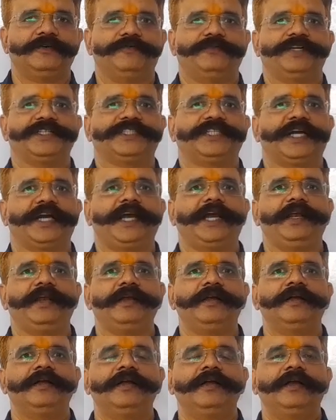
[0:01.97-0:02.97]
Once again
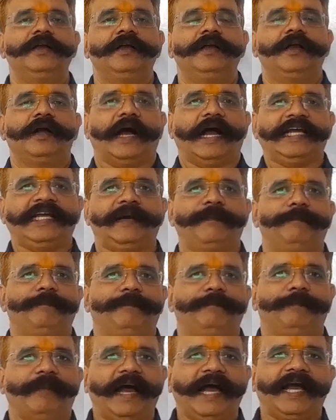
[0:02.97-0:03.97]
I am
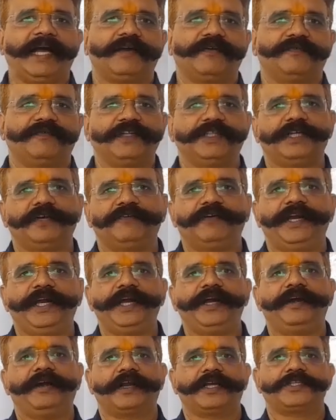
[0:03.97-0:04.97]
back with a very
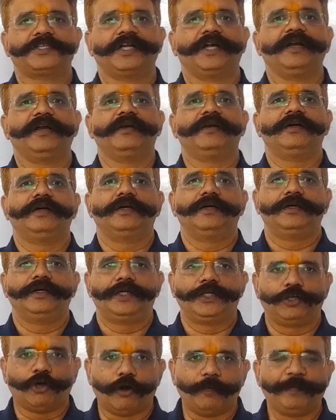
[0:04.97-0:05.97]
interesting
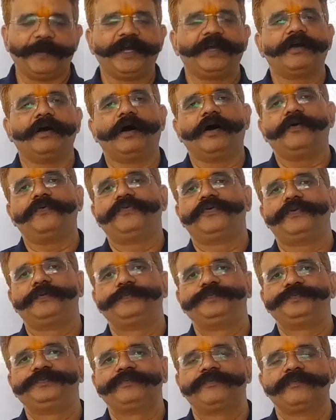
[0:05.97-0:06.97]
topic of
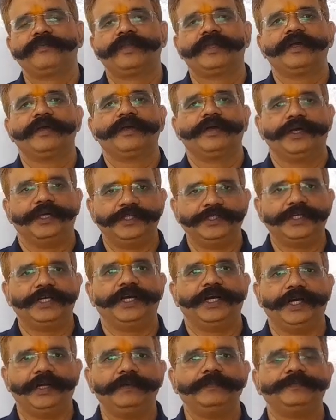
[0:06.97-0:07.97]

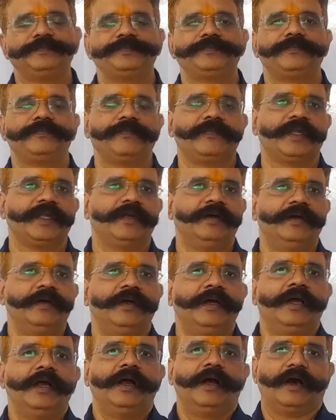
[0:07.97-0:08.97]
engineering.
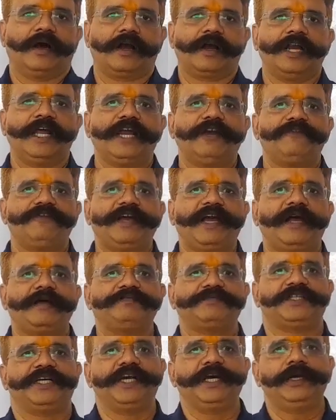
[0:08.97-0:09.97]
Earlier we
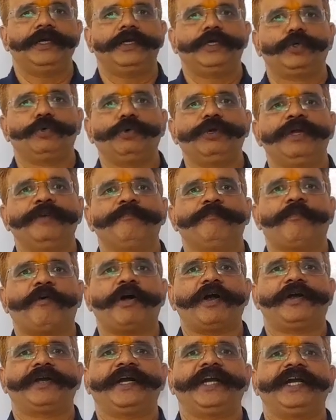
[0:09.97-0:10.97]
have seen two
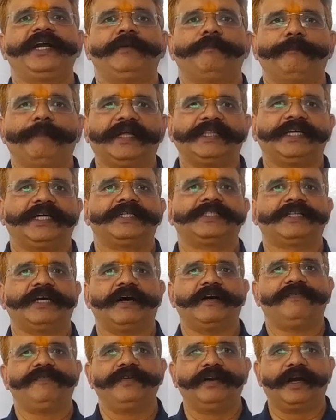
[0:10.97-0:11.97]
important methods
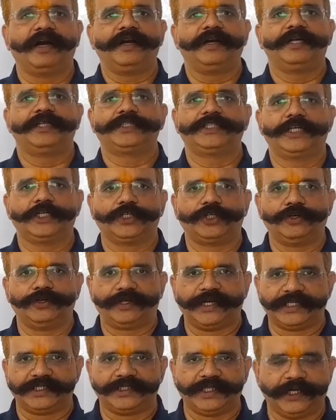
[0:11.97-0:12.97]
of non-destructive
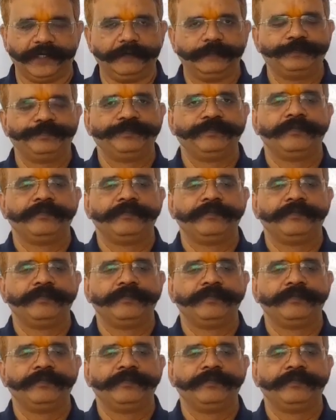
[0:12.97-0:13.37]
testing.